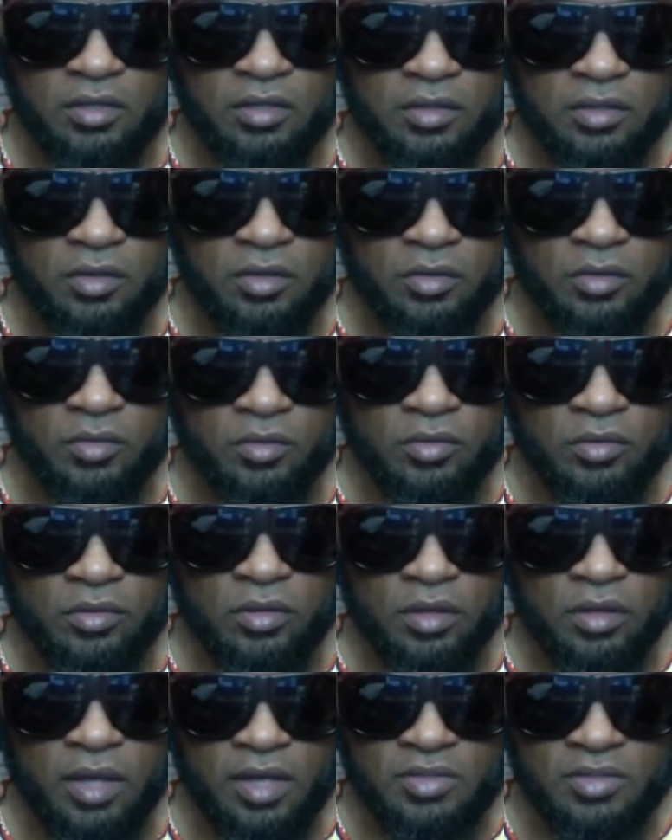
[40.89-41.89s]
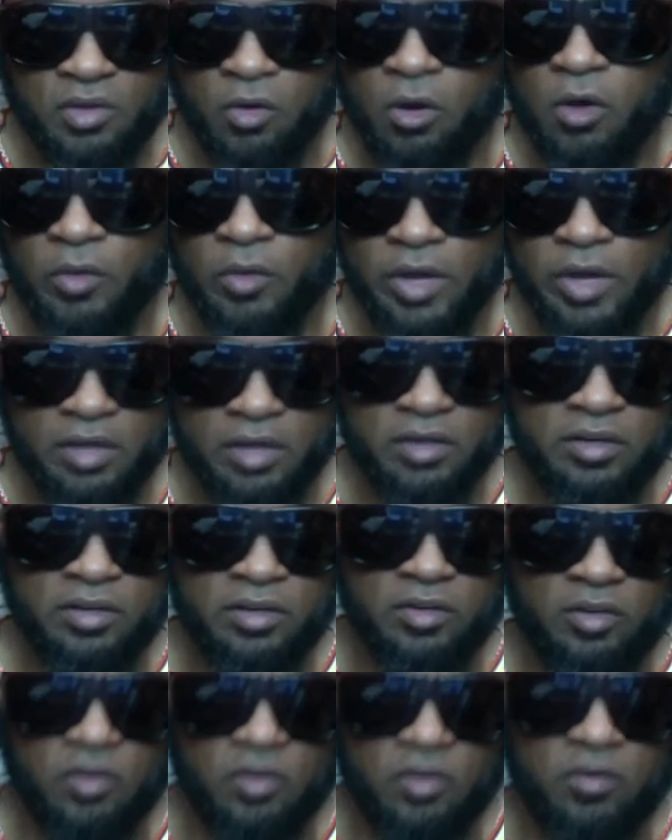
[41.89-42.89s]
you know, as an orator,
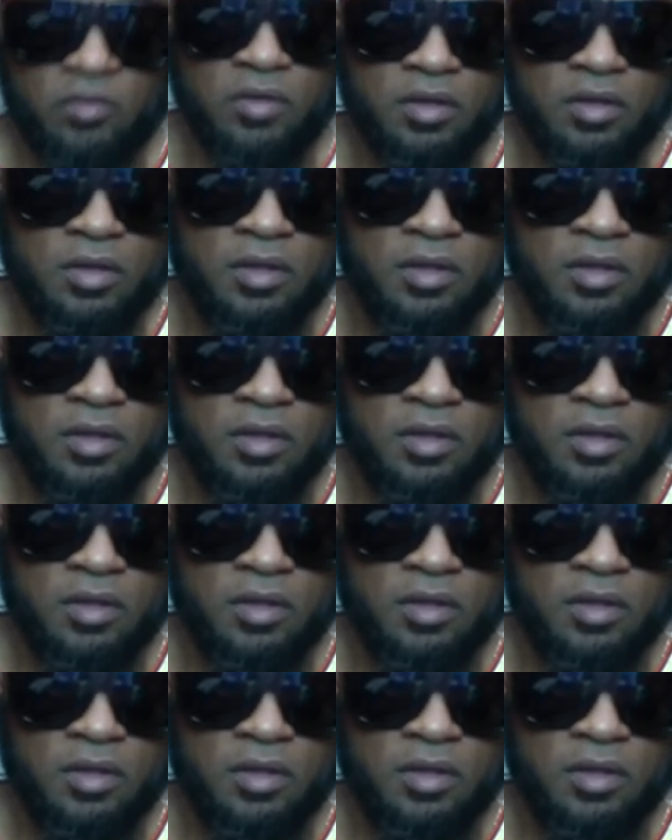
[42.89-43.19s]
you know.